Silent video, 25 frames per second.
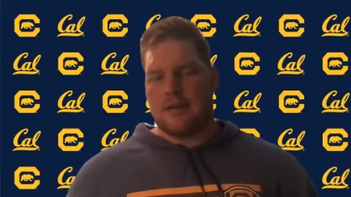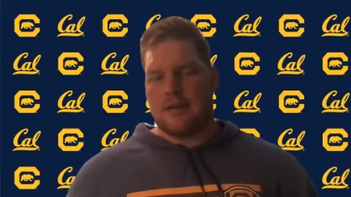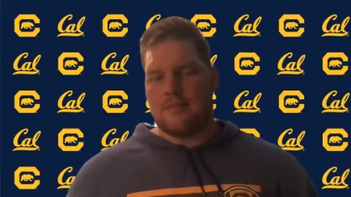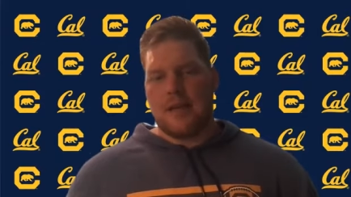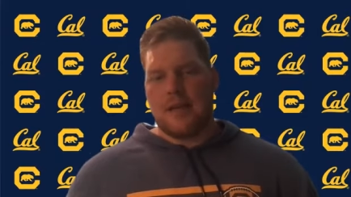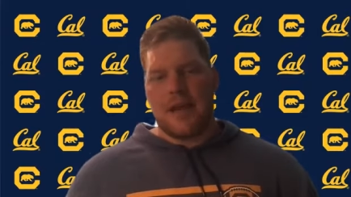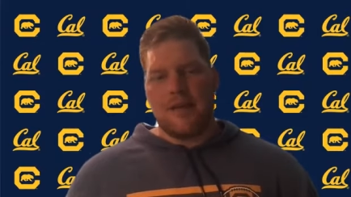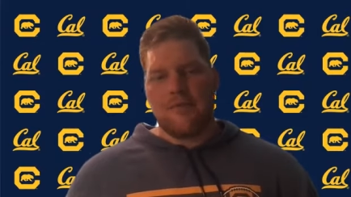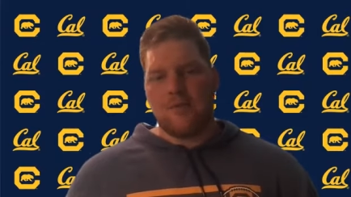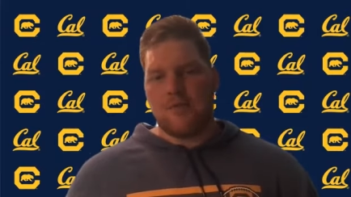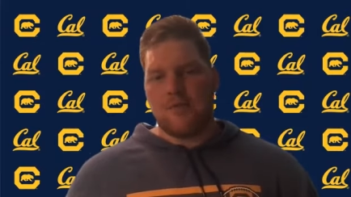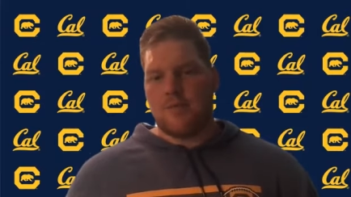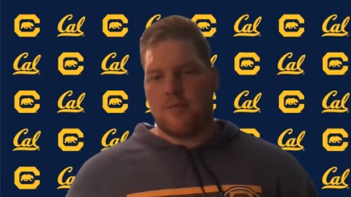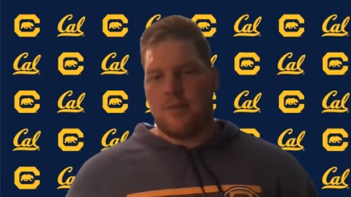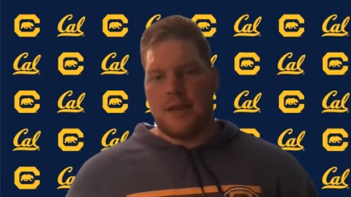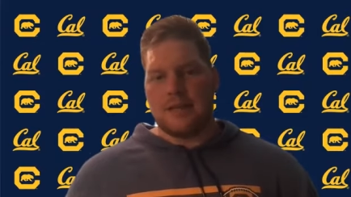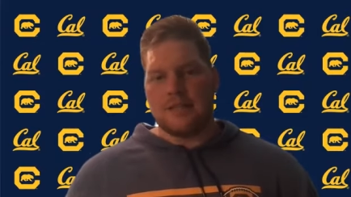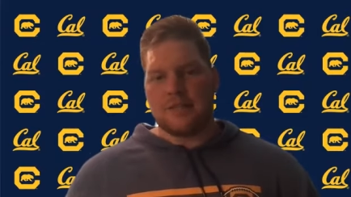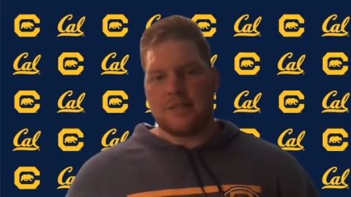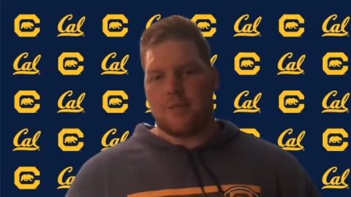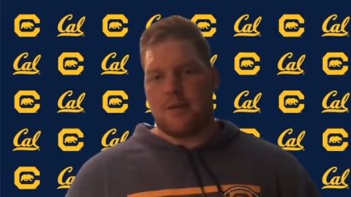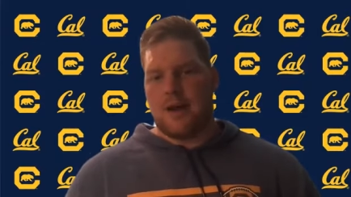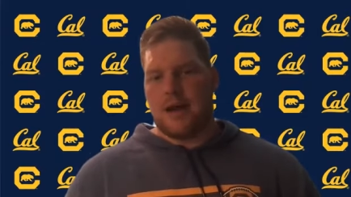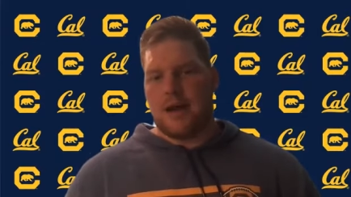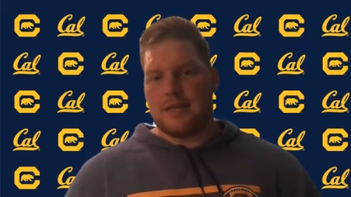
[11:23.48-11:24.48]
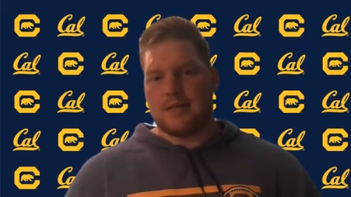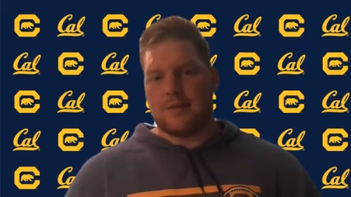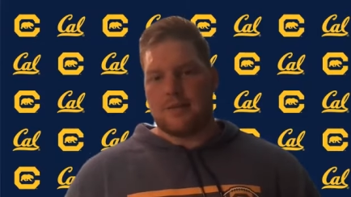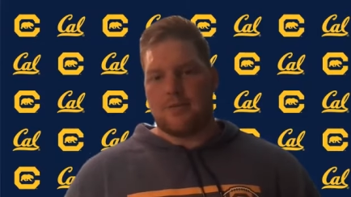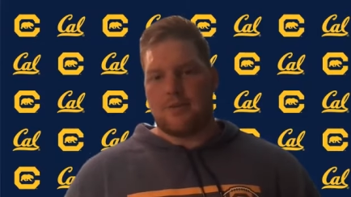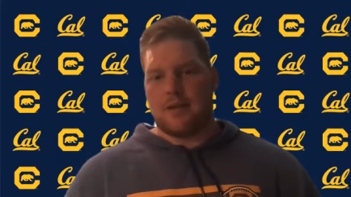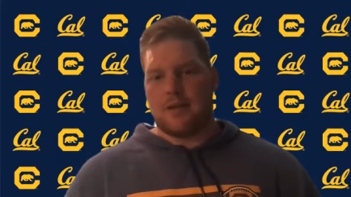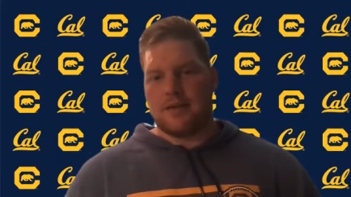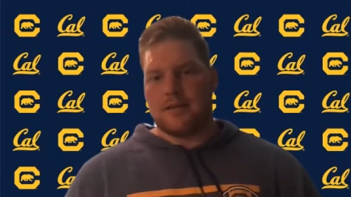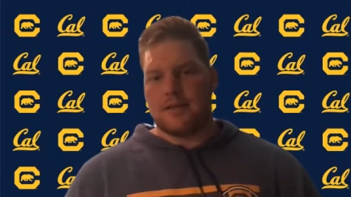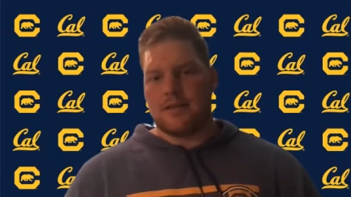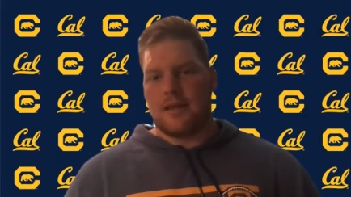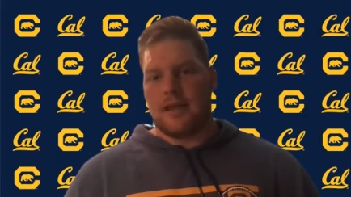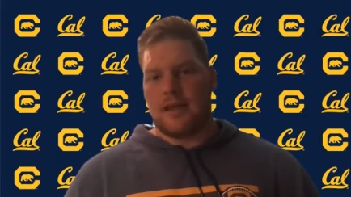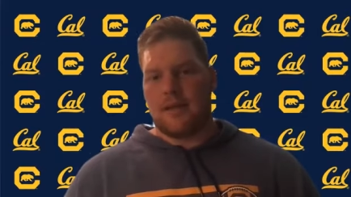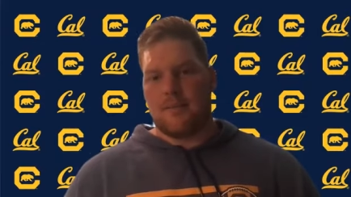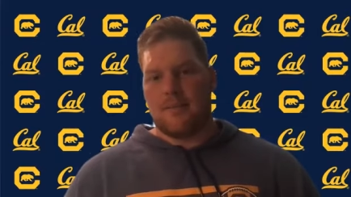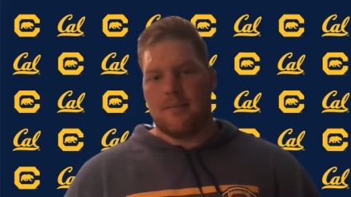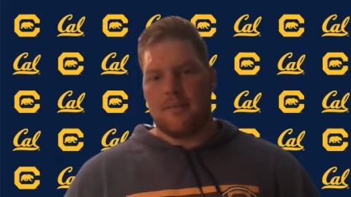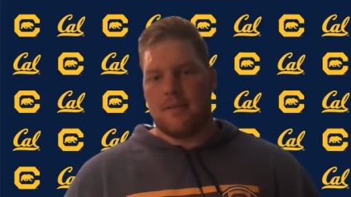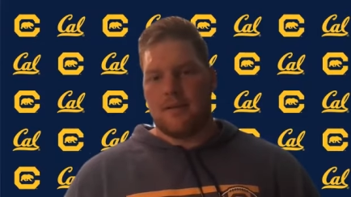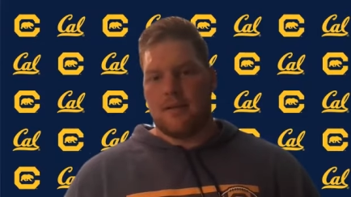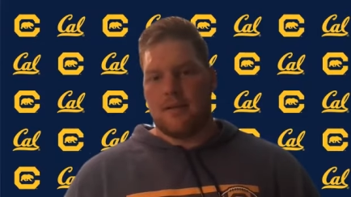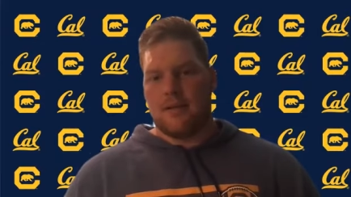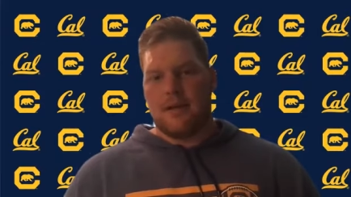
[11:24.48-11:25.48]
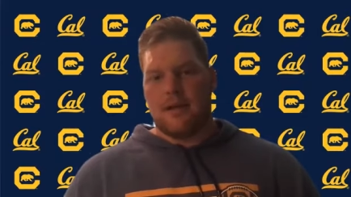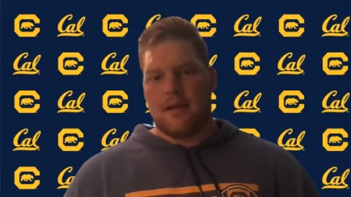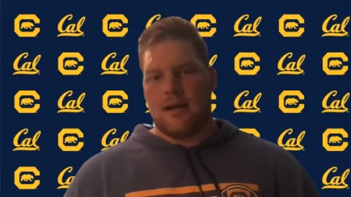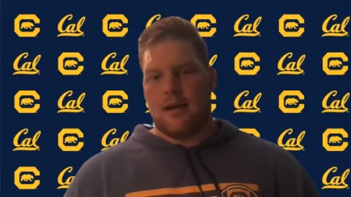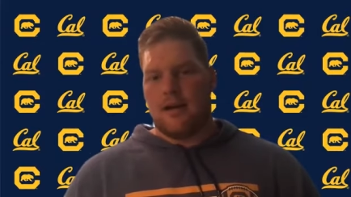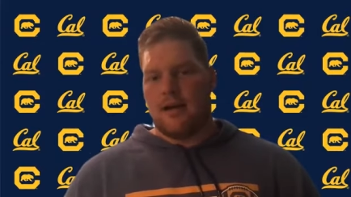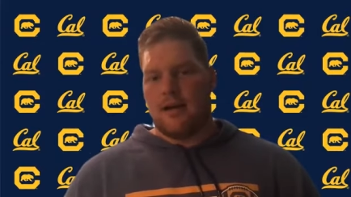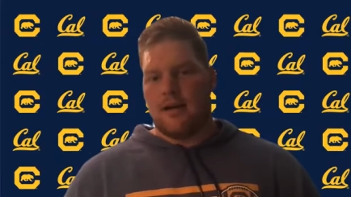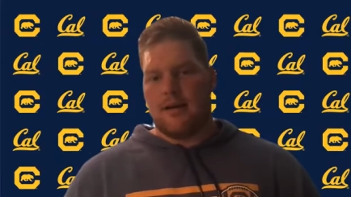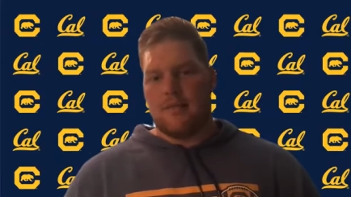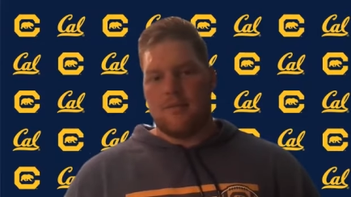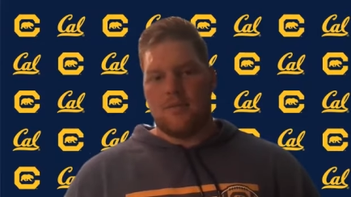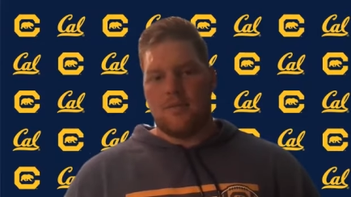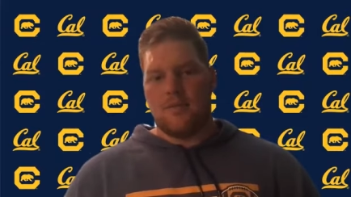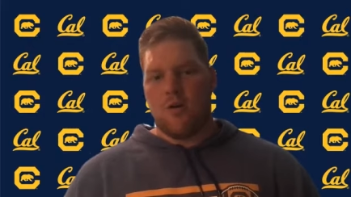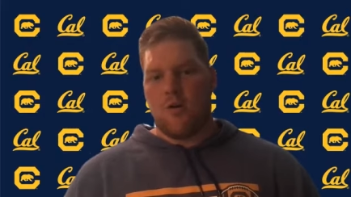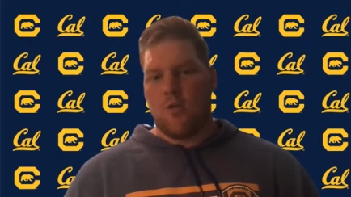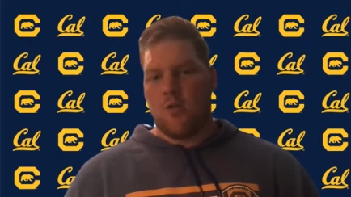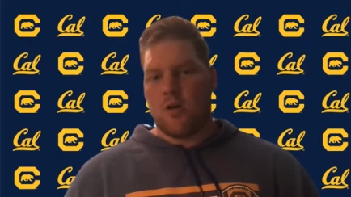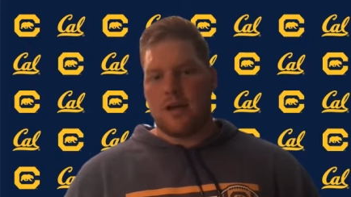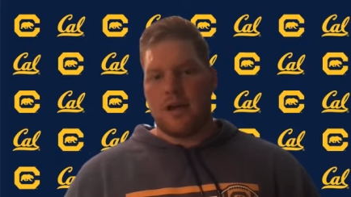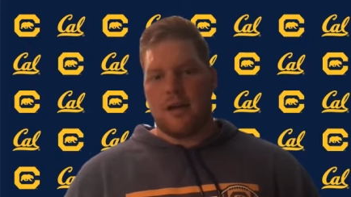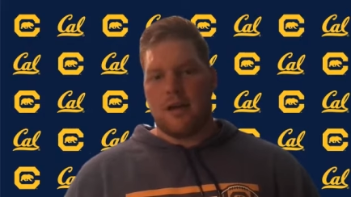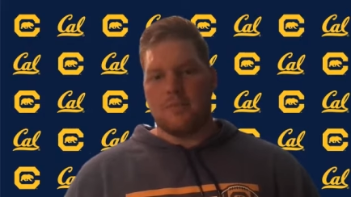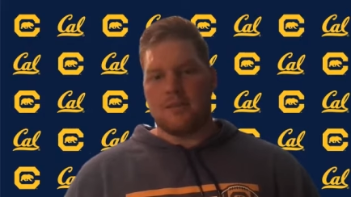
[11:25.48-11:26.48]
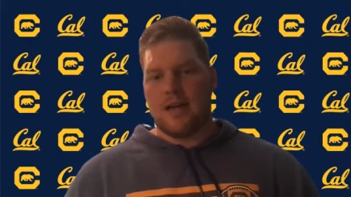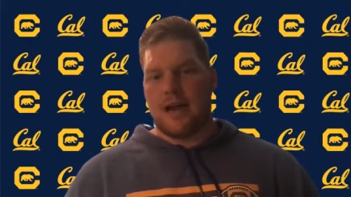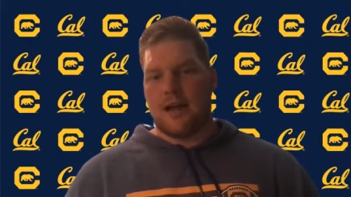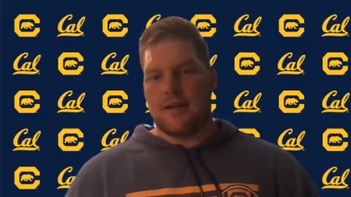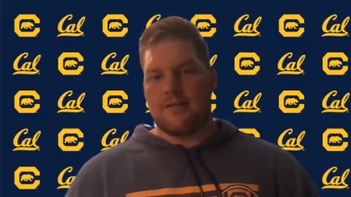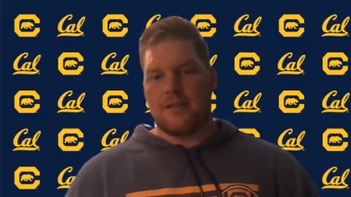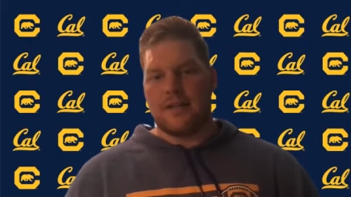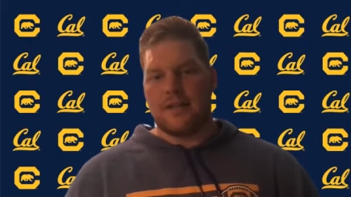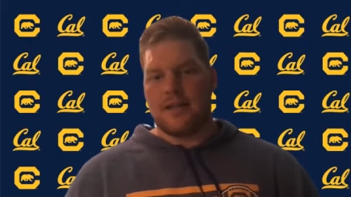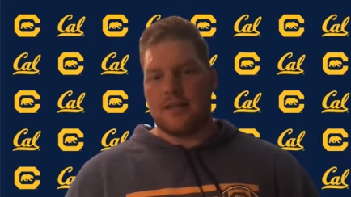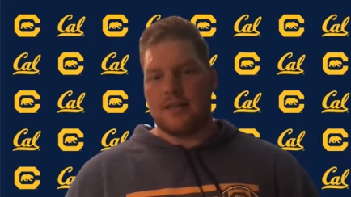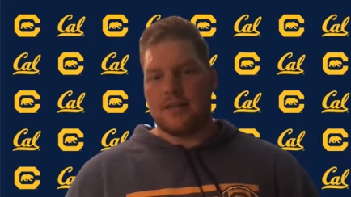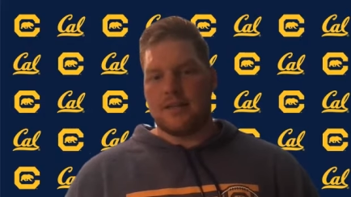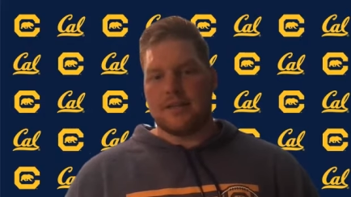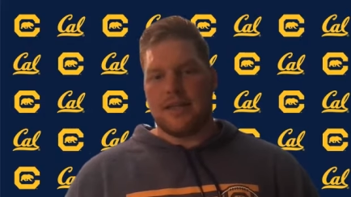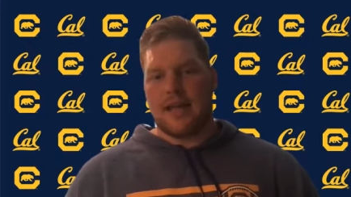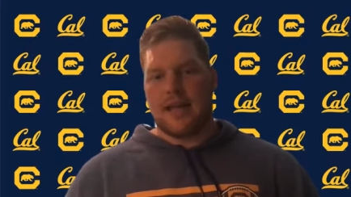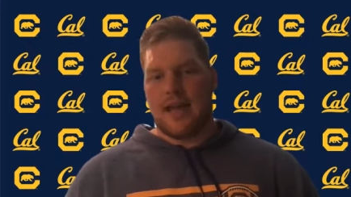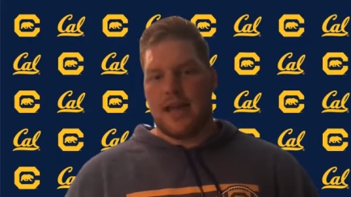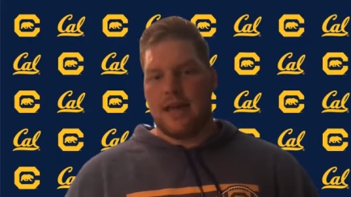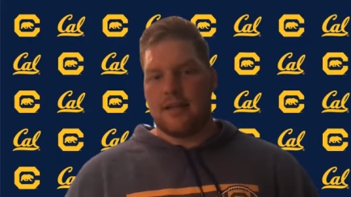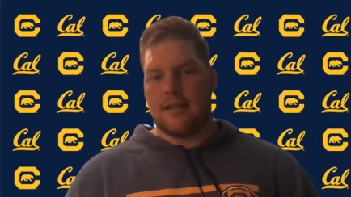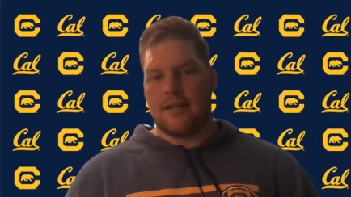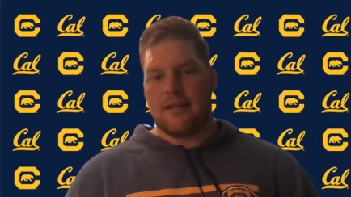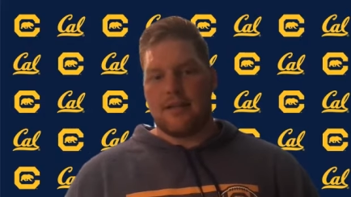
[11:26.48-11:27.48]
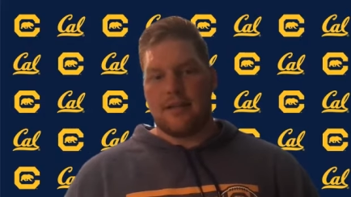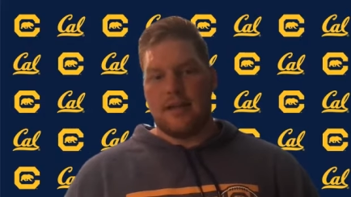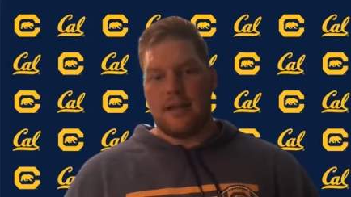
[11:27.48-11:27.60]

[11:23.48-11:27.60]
everyone pays a price to play this game. Um, no one comes out of it unscathed,